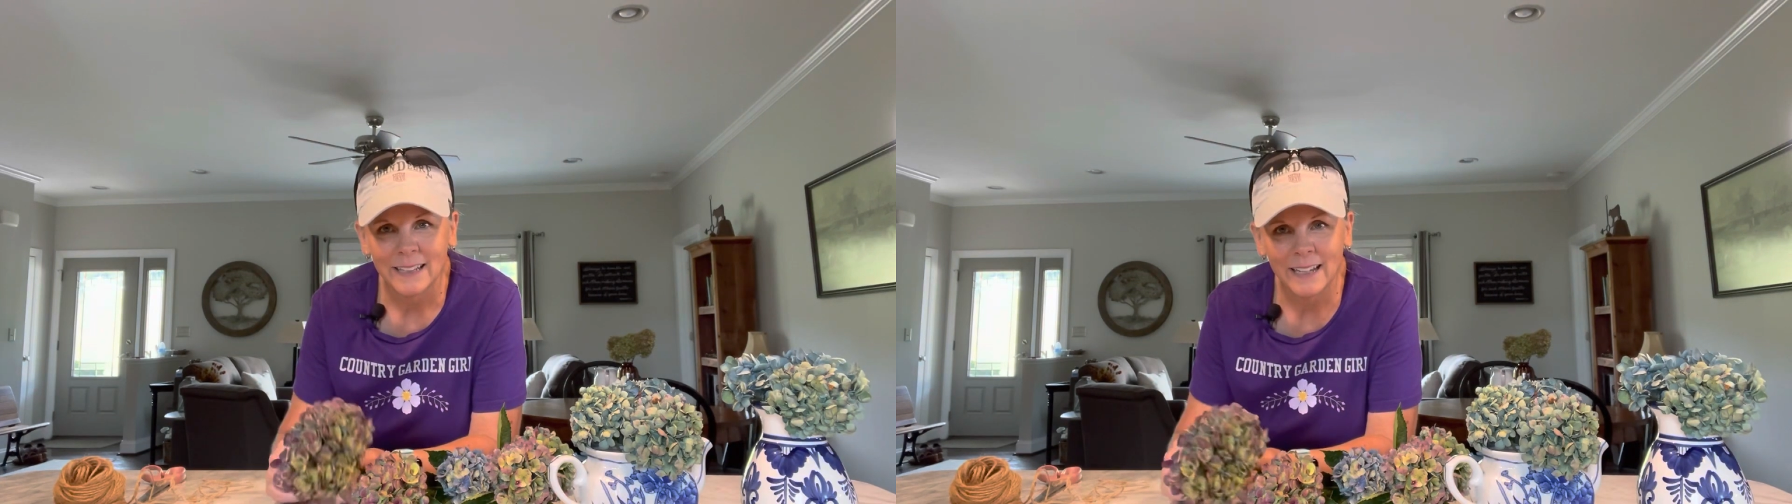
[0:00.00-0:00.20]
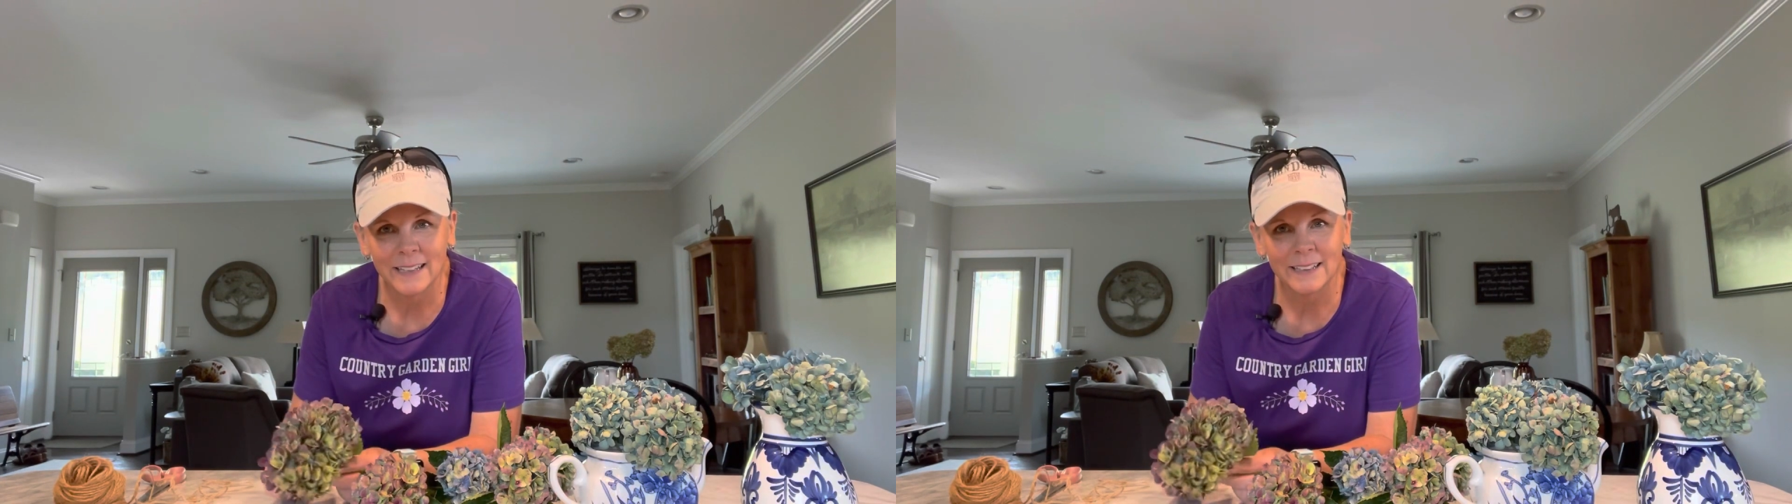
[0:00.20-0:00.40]

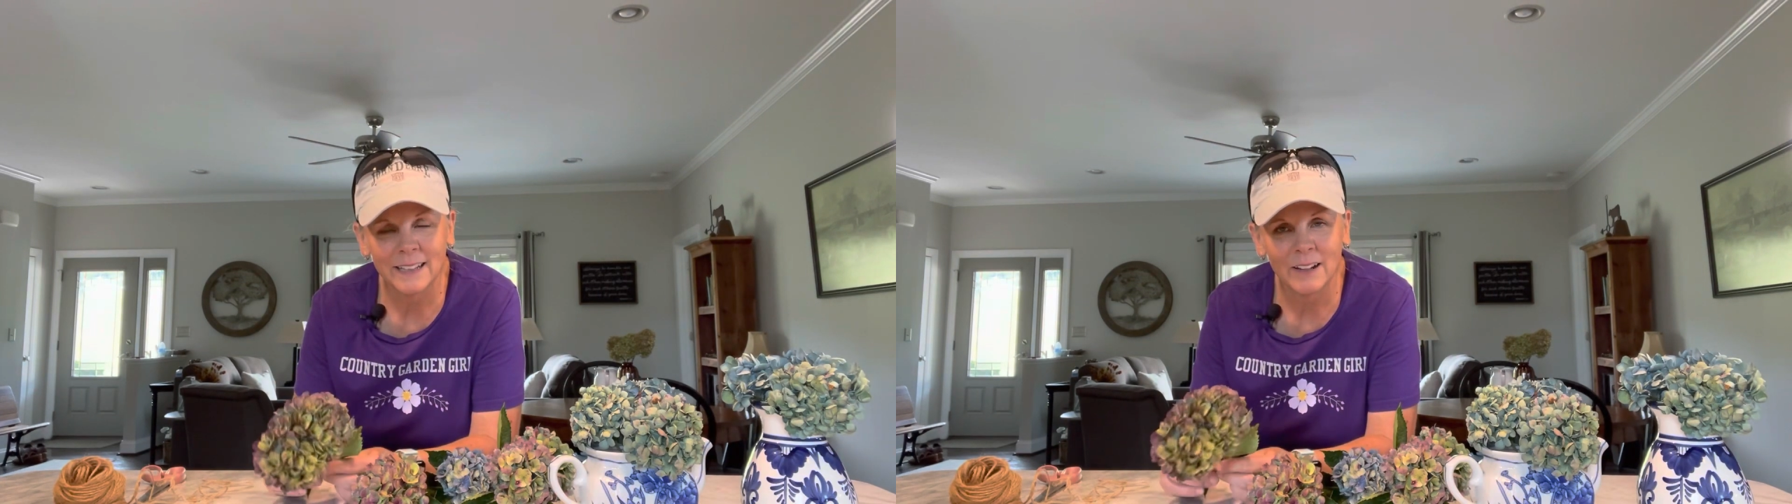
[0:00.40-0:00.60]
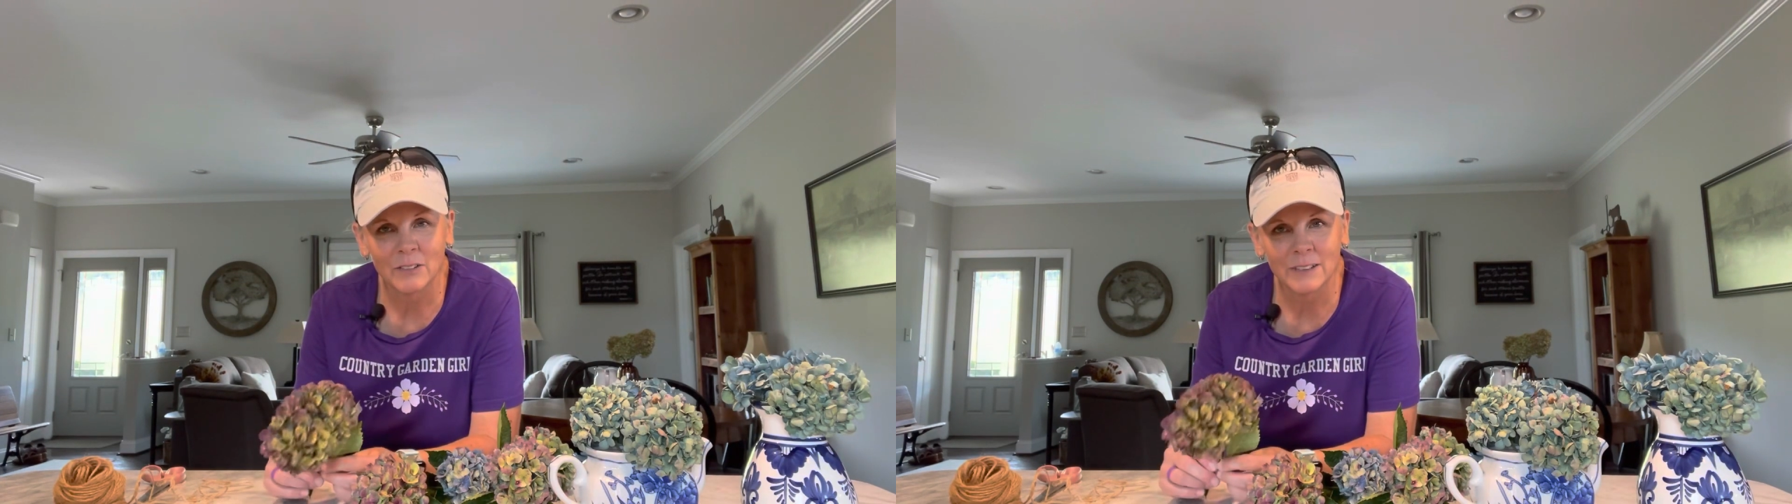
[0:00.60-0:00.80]
it can
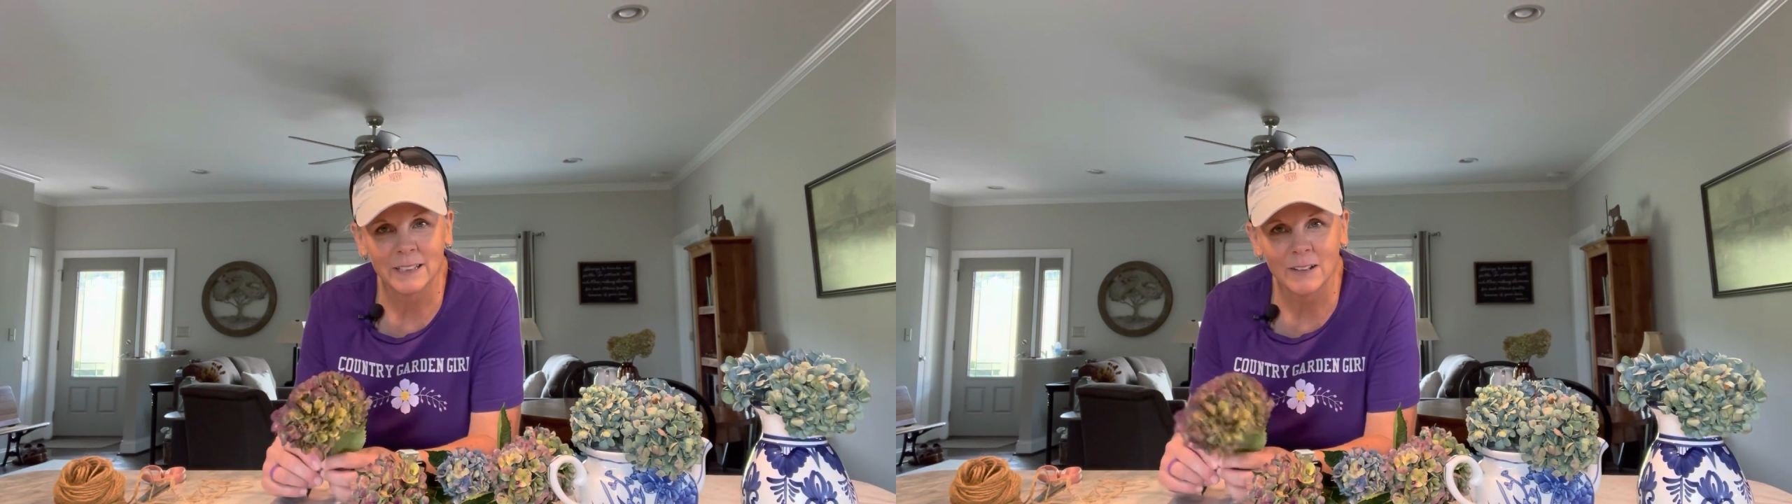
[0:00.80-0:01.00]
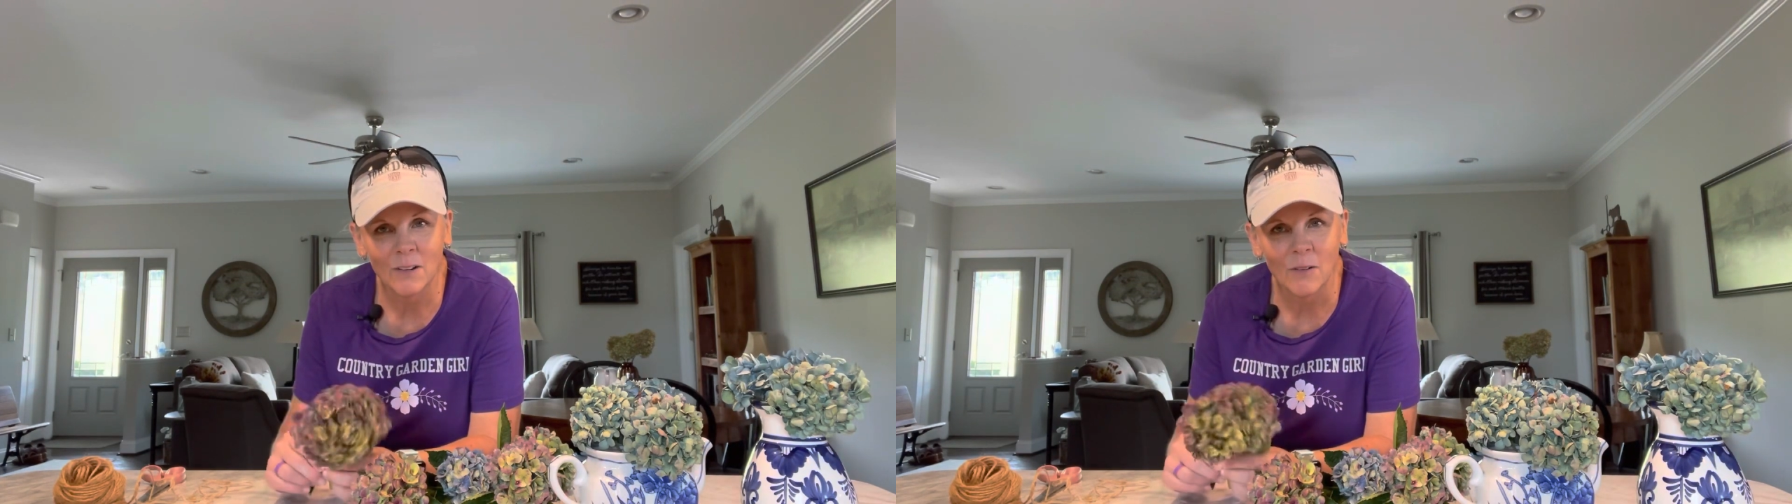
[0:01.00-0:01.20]
get
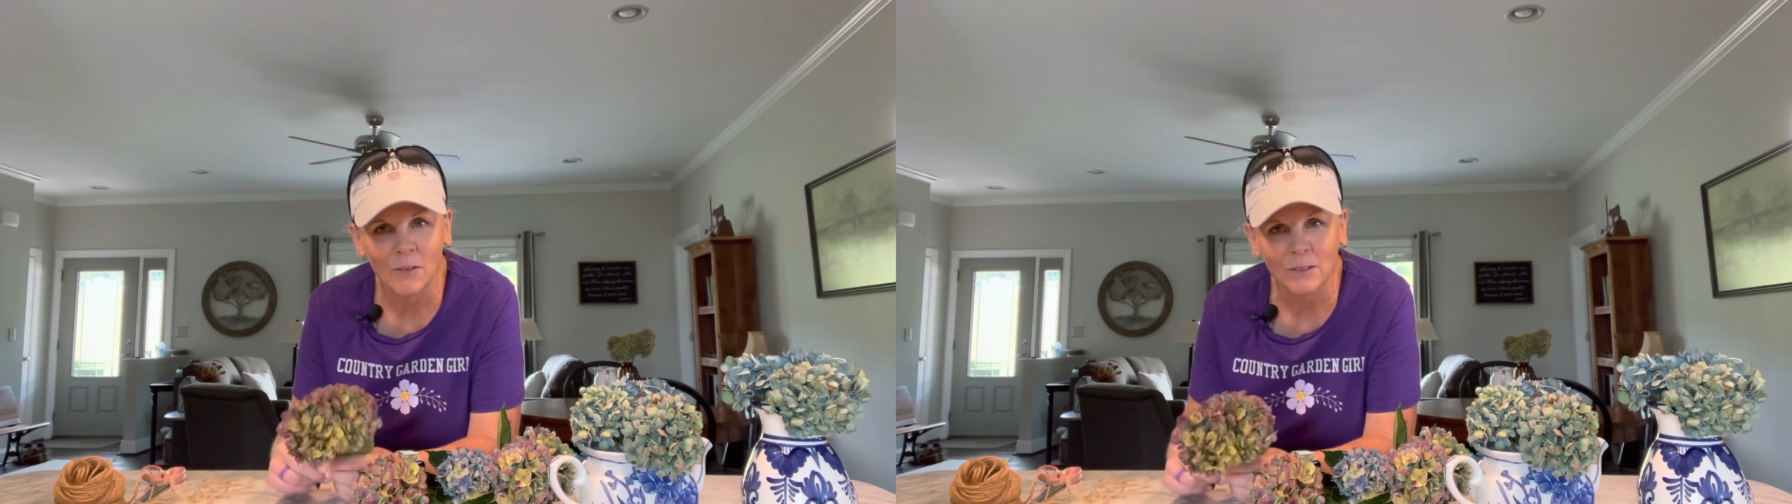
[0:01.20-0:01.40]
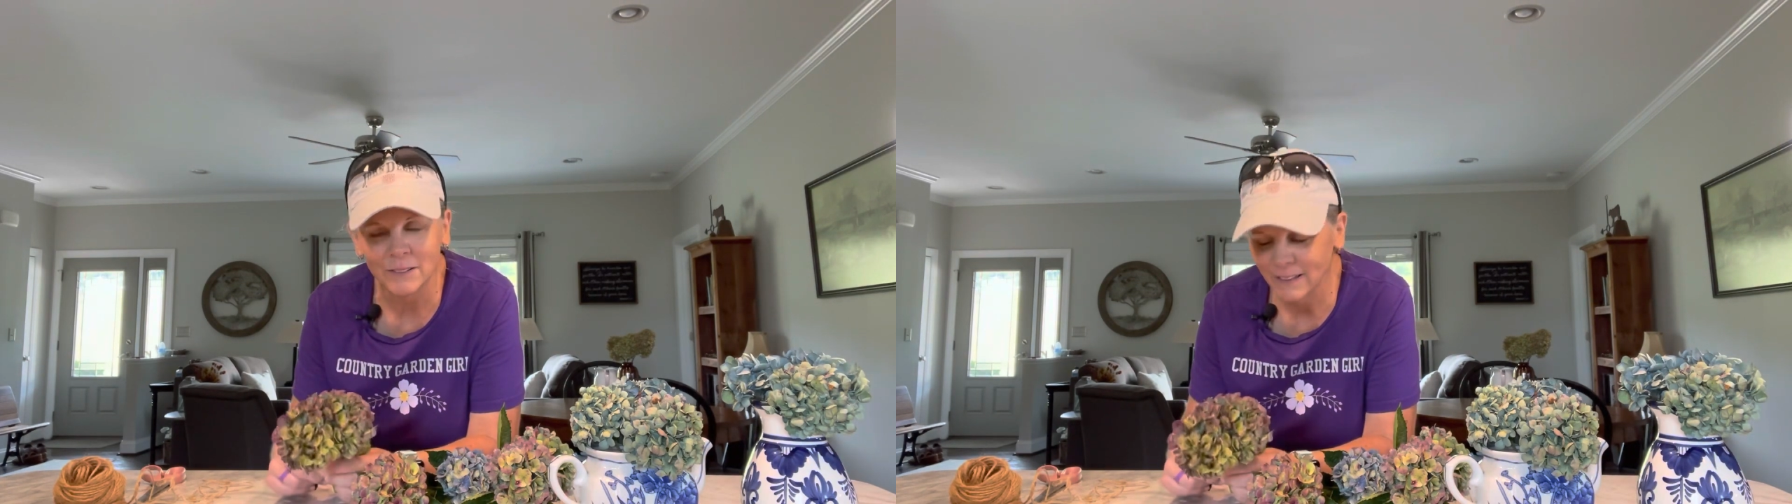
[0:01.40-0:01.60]
really cold,